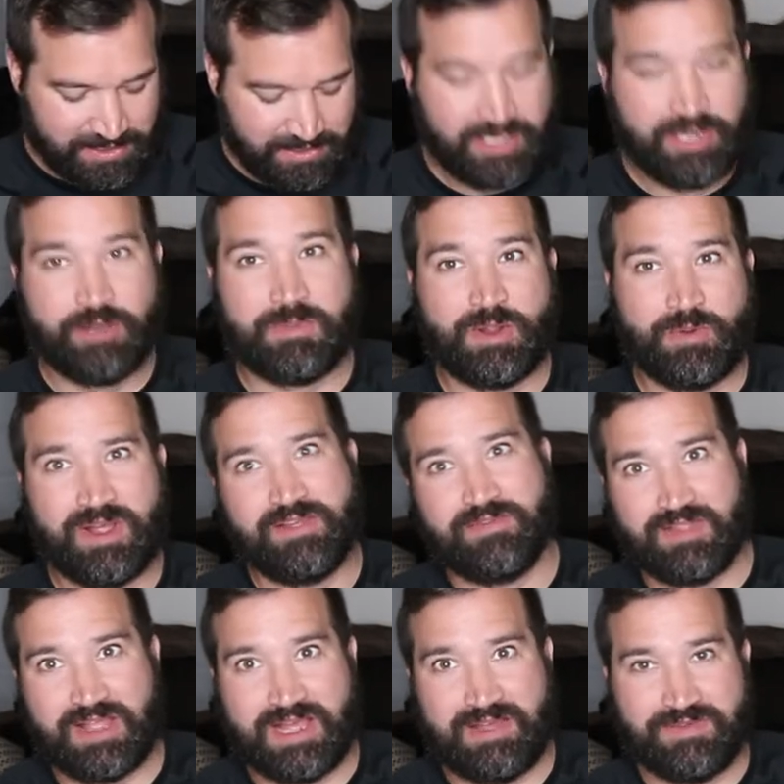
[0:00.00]
You hear my wife
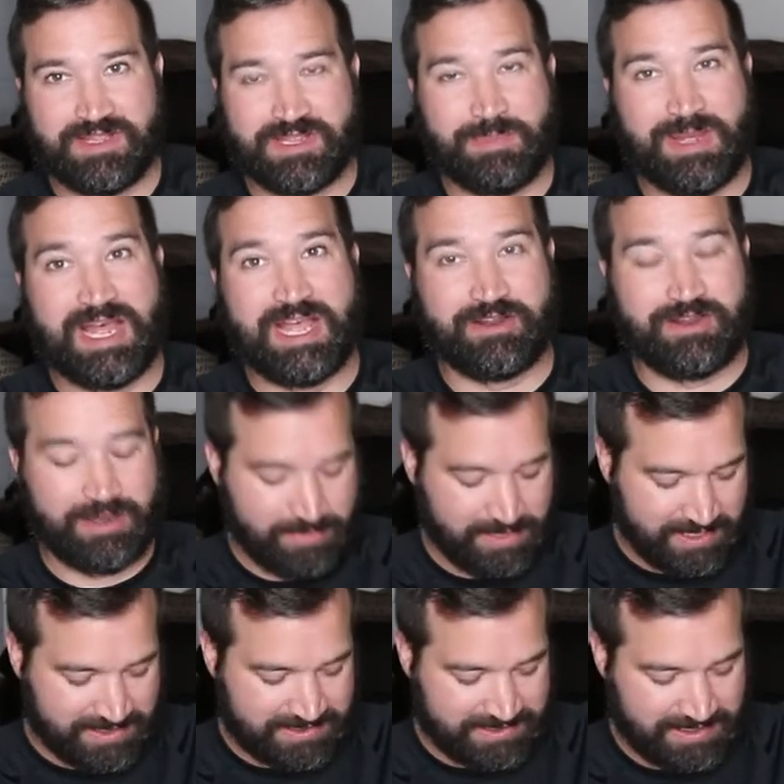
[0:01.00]
laughing in the background
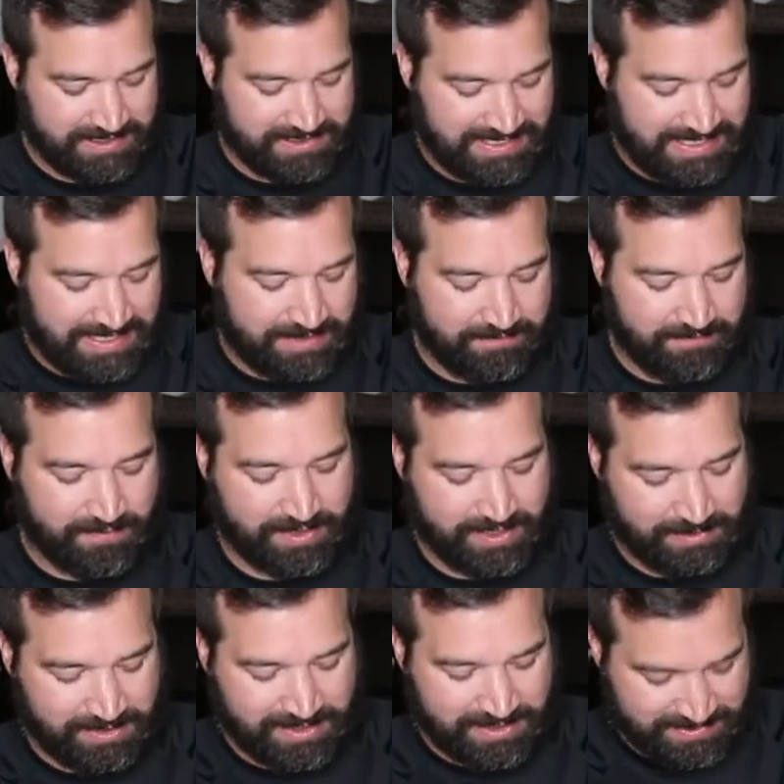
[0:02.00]
because it is that
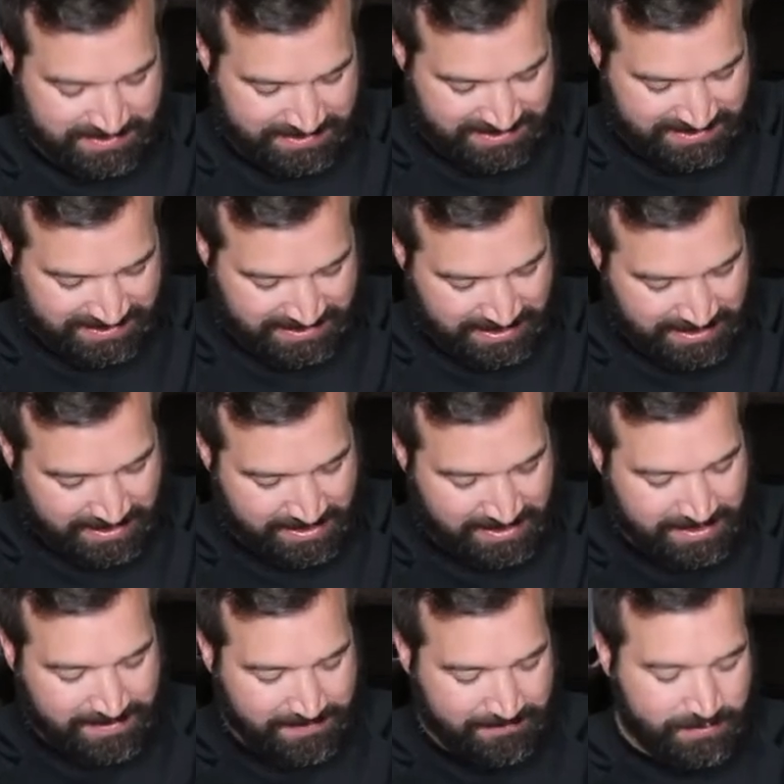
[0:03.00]
funny, because it's like
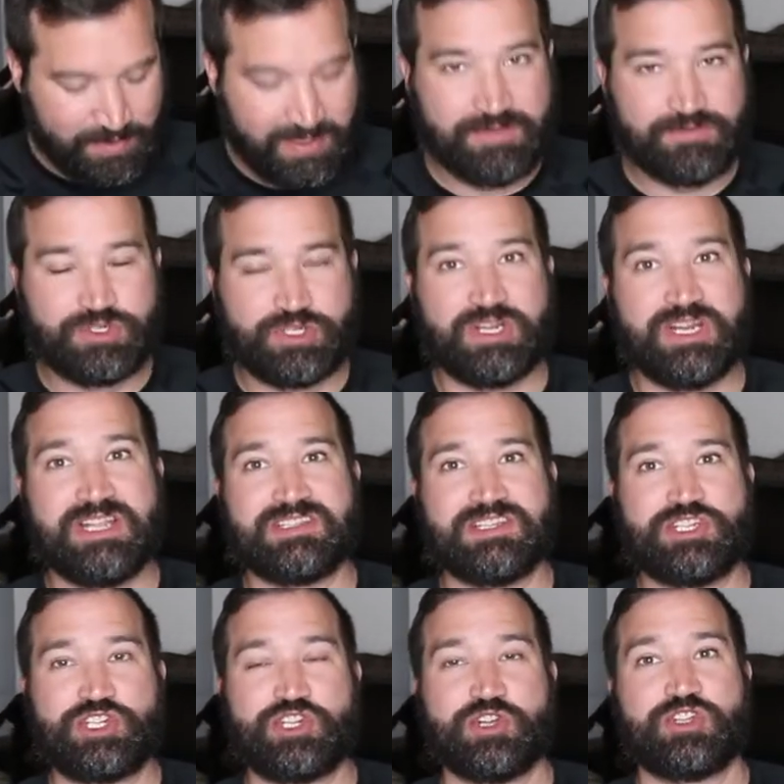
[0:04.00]
you have treats
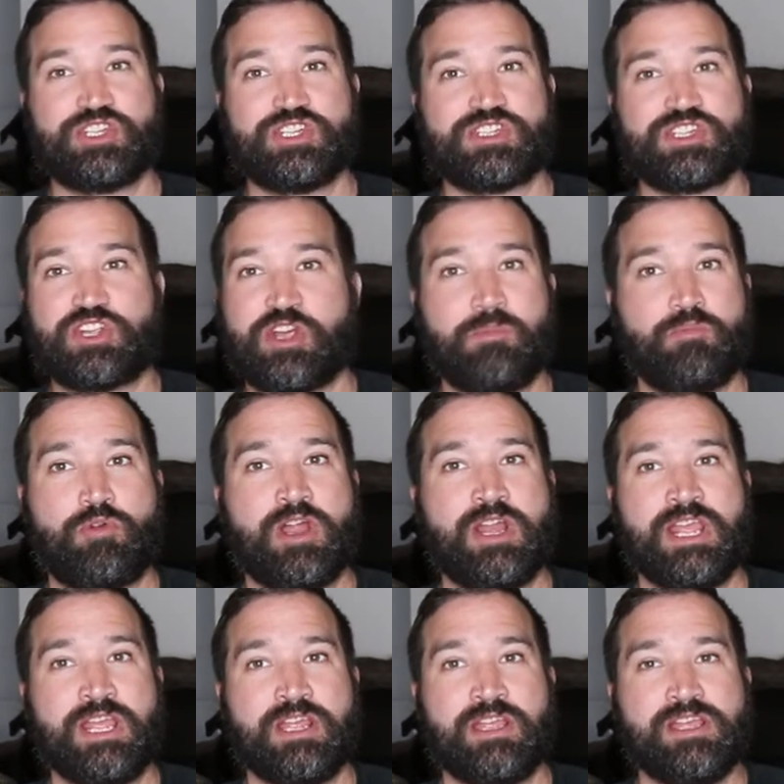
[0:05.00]
and she'll just come
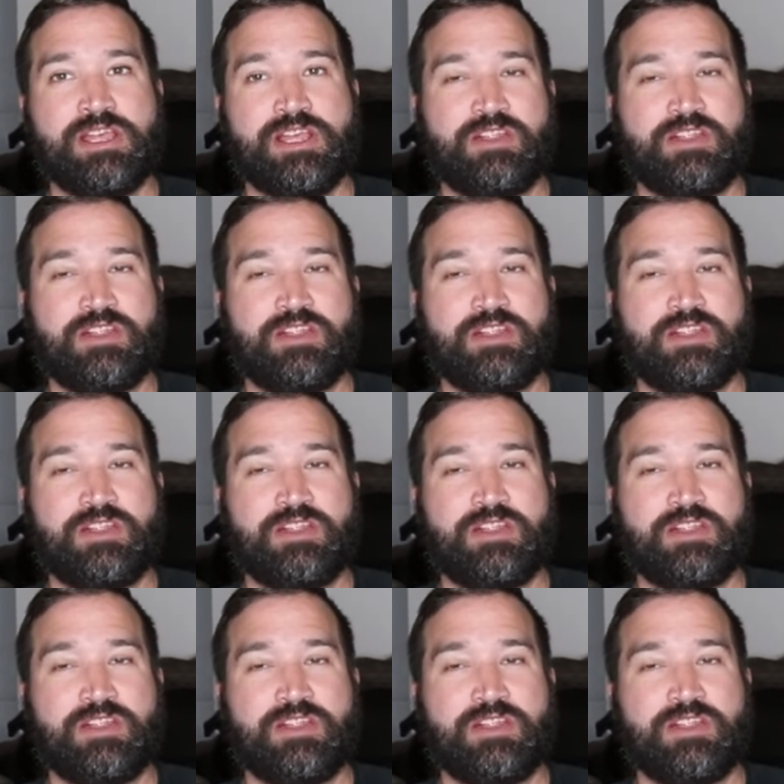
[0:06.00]
running.